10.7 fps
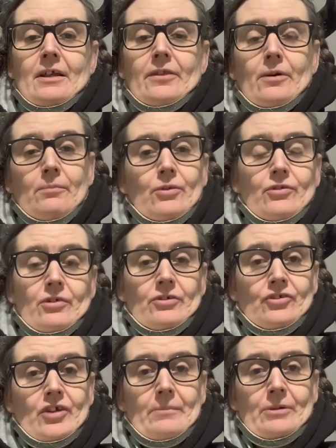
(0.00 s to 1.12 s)
They'll most likely
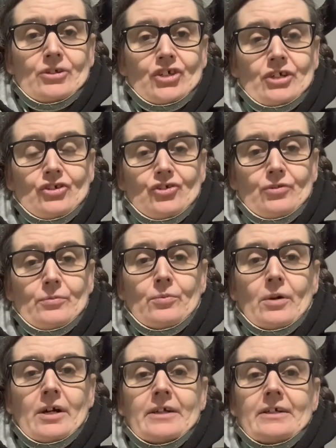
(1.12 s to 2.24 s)
take my J tube
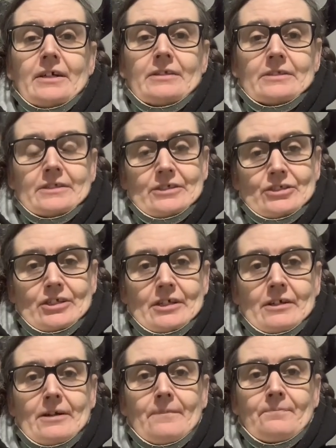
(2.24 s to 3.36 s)
away and stitch
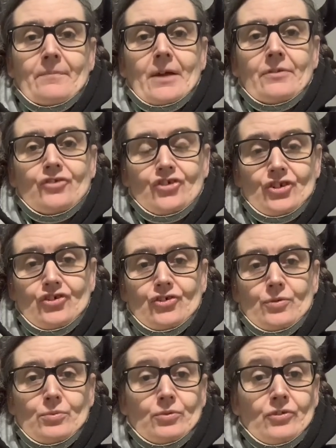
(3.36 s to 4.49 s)
that up. The G
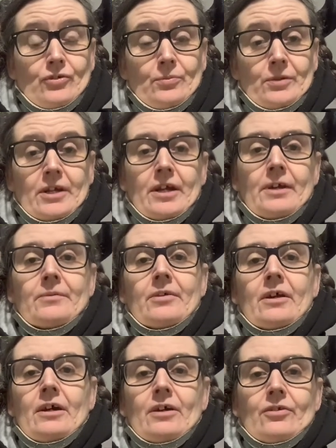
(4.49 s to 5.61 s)
tube will still be kept
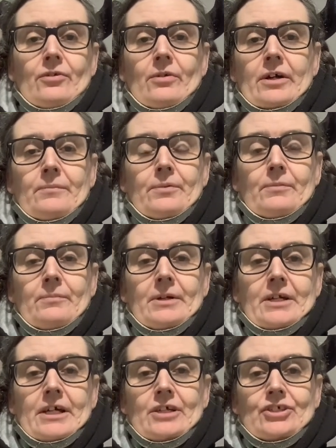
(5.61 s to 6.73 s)
so I can put my
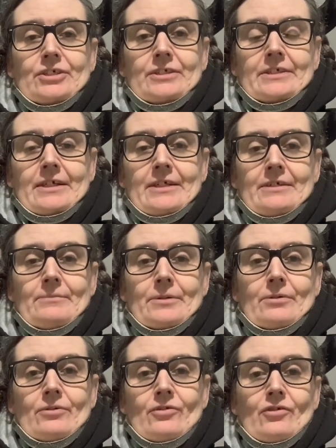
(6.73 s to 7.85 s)
medications in,
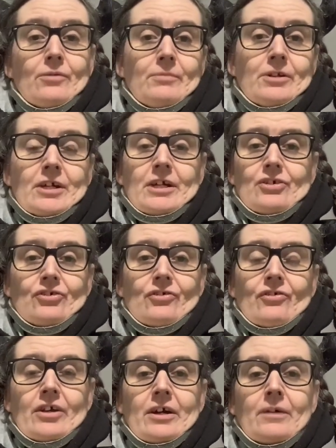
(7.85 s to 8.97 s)
because certain
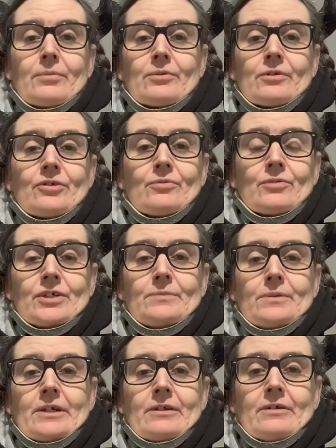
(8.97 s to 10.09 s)
medications you can't put into a
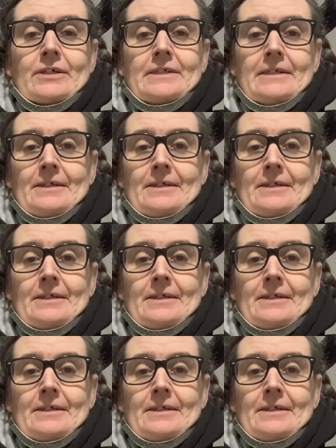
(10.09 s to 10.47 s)
TPN line.